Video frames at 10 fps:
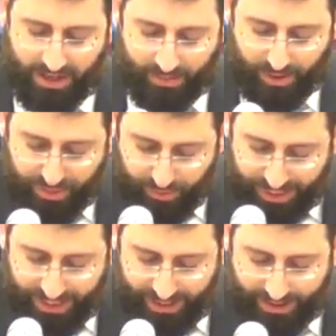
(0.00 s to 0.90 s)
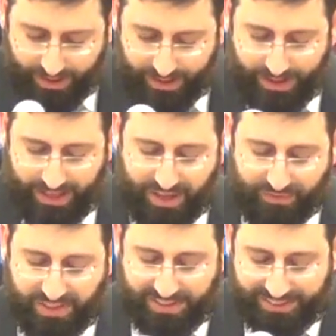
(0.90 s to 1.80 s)
Number three,
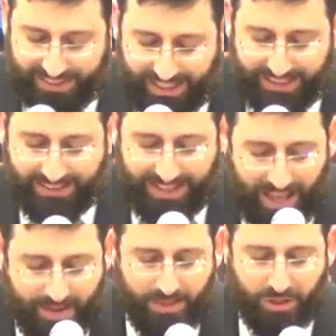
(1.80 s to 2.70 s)
if the city's name